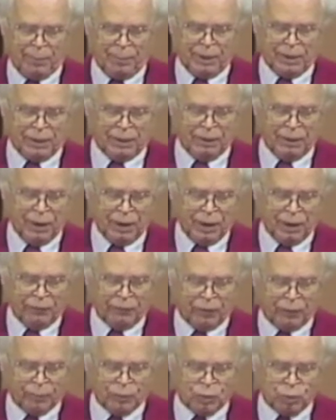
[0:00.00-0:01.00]
meeting
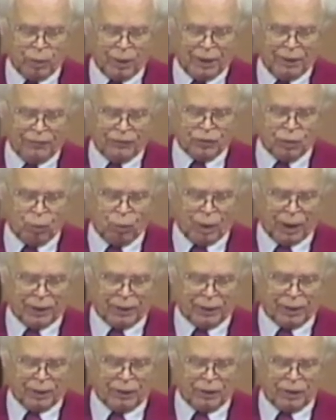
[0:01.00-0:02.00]
from 12 to
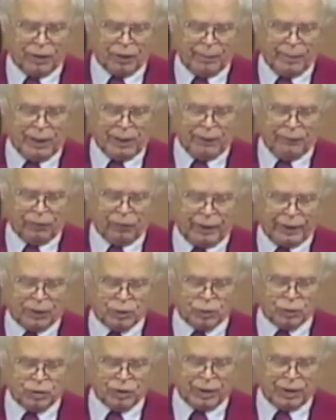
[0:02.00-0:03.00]
1, another meeting for
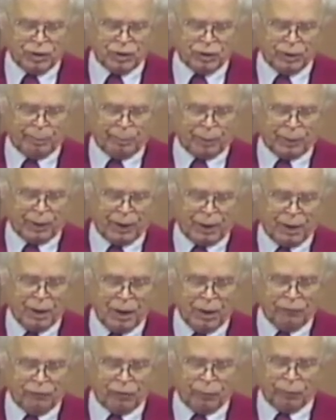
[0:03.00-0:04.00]
exhortation and prayer
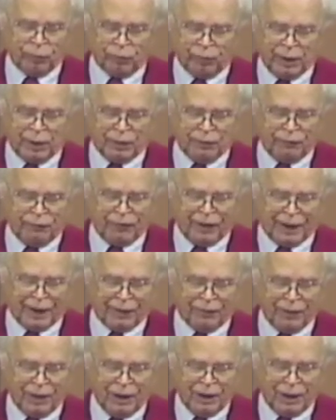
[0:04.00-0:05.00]
from 3 to
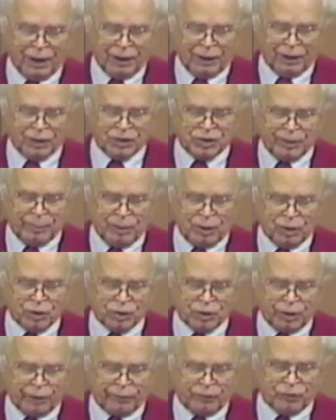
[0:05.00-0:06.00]
5, and a similar
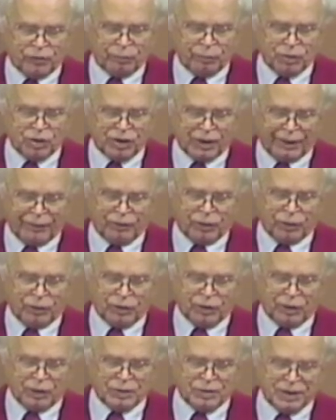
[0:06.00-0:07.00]
service from 7
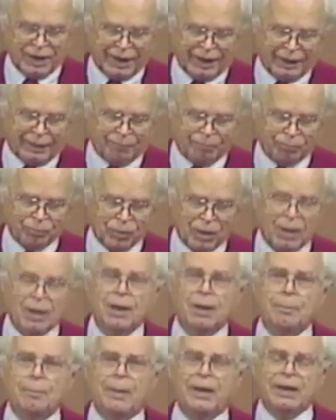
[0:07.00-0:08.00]
until 10.
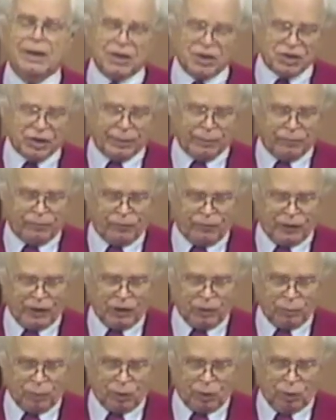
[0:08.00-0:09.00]
Many seem
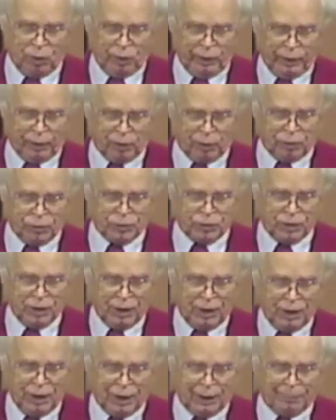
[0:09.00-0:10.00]
filled with the Holy Ghost
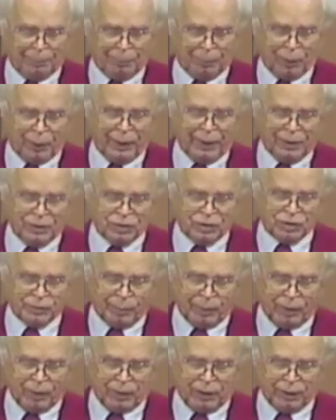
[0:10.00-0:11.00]
and pray as the
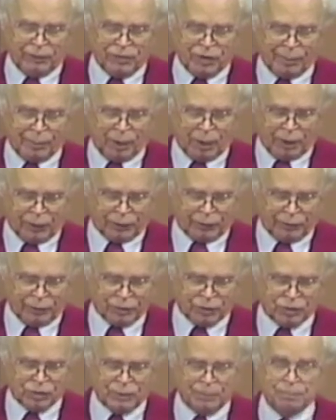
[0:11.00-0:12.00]
Spirit gives them
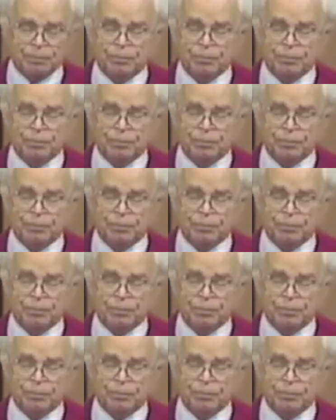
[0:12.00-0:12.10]
utterance."